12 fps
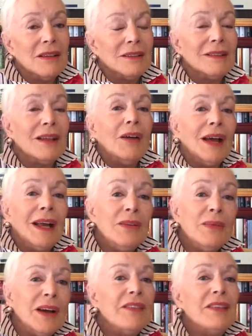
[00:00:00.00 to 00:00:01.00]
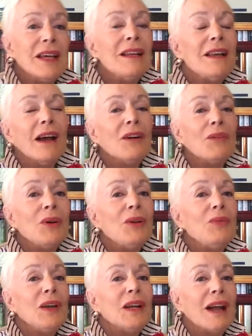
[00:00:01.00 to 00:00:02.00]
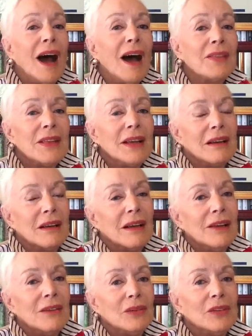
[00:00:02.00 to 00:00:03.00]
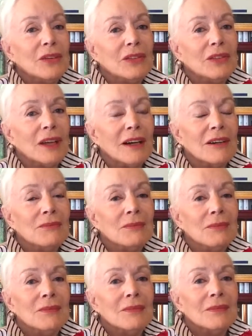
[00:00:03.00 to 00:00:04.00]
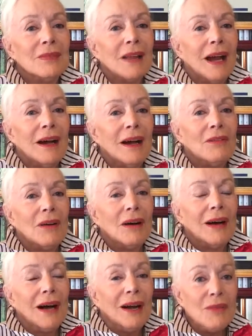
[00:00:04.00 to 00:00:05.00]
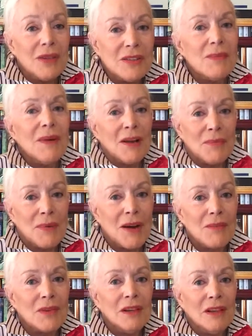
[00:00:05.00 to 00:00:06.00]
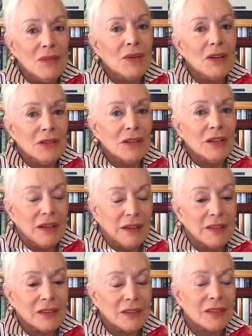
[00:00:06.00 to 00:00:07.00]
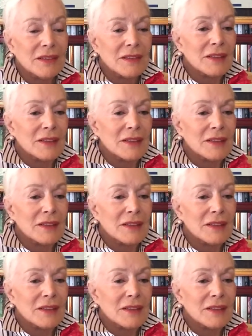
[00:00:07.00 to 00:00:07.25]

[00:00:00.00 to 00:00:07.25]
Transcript: So anyway, then when we got there, it was, I went to my apartment, he went to his.